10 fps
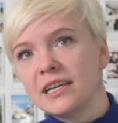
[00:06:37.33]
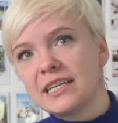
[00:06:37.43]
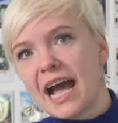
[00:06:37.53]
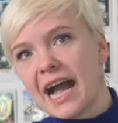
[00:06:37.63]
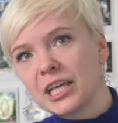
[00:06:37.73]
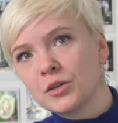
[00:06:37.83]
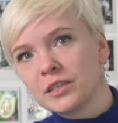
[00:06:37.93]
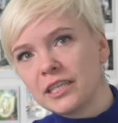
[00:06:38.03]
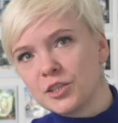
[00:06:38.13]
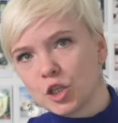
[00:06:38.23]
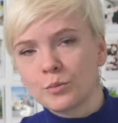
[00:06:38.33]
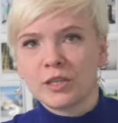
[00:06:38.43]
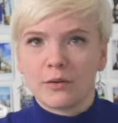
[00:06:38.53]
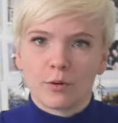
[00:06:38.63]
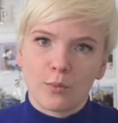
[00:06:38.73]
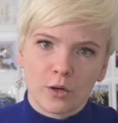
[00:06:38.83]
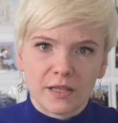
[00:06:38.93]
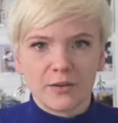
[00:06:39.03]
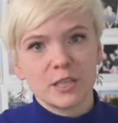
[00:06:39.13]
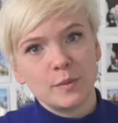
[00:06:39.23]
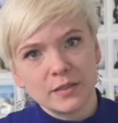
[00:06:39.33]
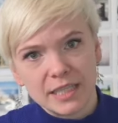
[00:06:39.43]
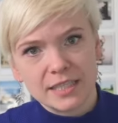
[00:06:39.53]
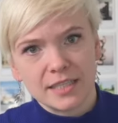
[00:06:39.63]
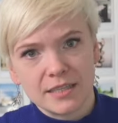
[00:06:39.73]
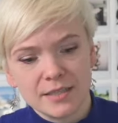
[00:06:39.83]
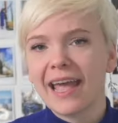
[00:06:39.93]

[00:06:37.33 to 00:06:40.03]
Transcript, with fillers: to accurately interpret and report their experiences.